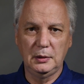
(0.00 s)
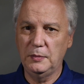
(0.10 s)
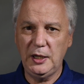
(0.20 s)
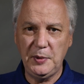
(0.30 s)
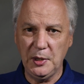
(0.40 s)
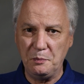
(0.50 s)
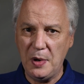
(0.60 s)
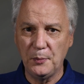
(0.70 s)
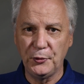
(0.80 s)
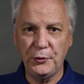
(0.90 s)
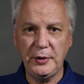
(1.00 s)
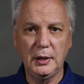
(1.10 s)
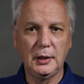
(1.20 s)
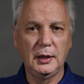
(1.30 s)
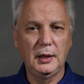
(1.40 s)
Maybe a memory,
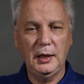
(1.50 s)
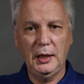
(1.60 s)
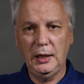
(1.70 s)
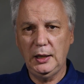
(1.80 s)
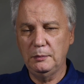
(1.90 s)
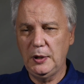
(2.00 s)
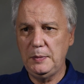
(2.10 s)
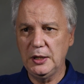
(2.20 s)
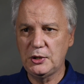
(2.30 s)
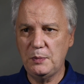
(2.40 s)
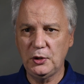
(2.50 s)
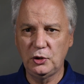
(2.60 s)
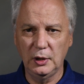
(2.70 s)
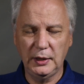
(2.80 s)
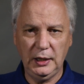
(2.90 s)
it may be a
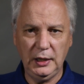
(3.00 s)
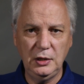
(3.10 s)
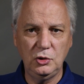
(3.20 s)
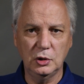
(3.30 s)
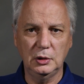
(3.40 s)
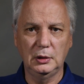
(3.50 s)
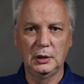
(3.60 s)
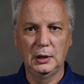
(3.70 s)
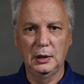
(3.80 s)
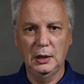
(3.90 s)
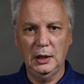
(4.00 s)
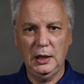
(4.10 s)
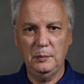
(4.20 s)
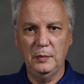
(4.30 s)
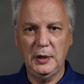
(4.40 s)
special occasion,
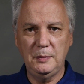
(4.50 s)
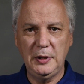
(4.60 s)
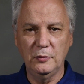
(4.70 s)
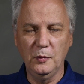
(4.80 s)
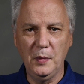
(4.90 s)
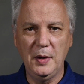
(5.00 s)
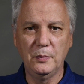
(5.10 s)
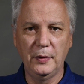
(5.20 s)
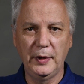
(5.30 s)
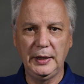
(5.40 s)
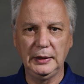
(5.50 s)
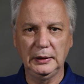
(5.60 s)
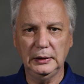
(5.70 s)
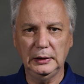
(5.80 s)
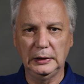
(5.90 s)
it may be remembering
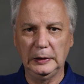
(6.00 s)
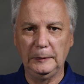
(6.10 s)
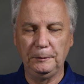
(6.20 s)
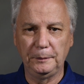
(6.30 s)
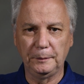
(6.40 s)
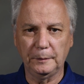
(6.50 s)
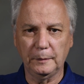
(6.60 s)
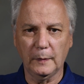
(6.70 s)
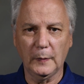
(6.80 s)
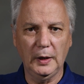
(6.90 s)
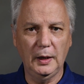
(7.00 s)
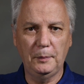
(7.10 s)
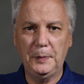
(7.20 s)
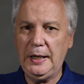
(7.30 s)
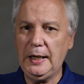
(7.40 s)
a
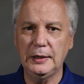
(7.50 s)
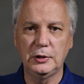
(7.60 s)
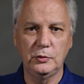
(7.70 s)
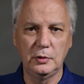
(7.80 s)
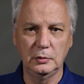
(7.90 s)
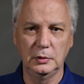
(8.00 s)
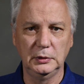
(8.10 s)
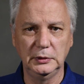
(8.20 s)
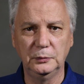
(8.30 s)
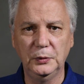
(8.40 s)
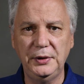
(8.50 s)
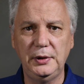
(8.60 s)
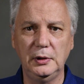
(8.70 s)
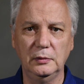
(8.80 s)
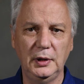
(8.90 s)
pet who's no longer
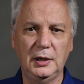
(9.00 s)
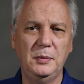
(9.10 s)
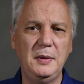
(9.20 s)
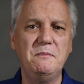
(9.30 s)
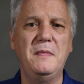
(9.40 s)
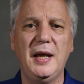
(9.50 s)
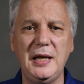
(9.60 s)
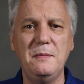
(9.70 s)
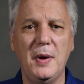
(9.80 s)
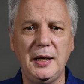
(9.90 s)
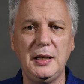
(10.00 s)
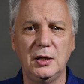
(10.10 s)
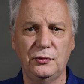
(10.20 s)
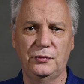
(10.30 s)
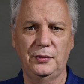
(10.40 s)
with you. It could be many, many
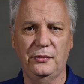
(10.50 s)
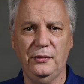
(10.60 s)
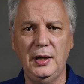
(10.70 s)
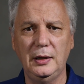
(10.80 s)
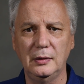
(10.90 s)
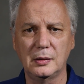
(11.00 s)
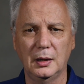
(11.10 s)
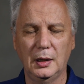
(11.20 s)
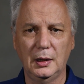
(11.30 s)
different things.